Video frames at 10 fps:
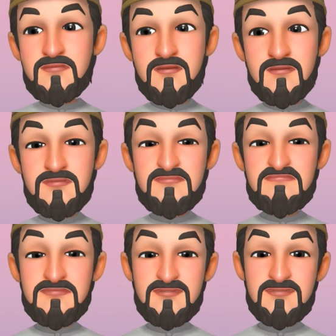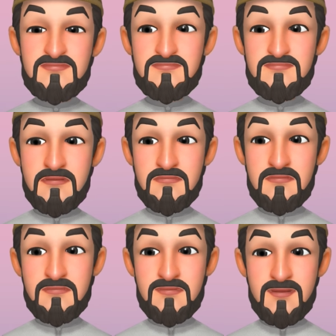and in fact, when we
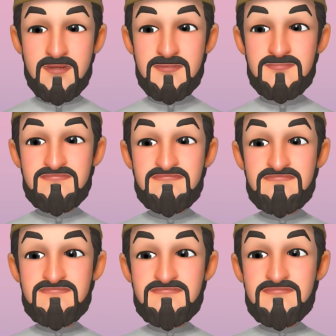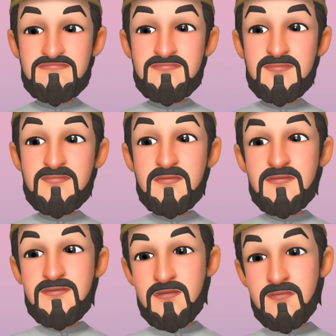were there, well, we were
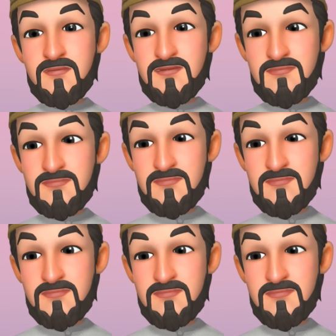there twice, but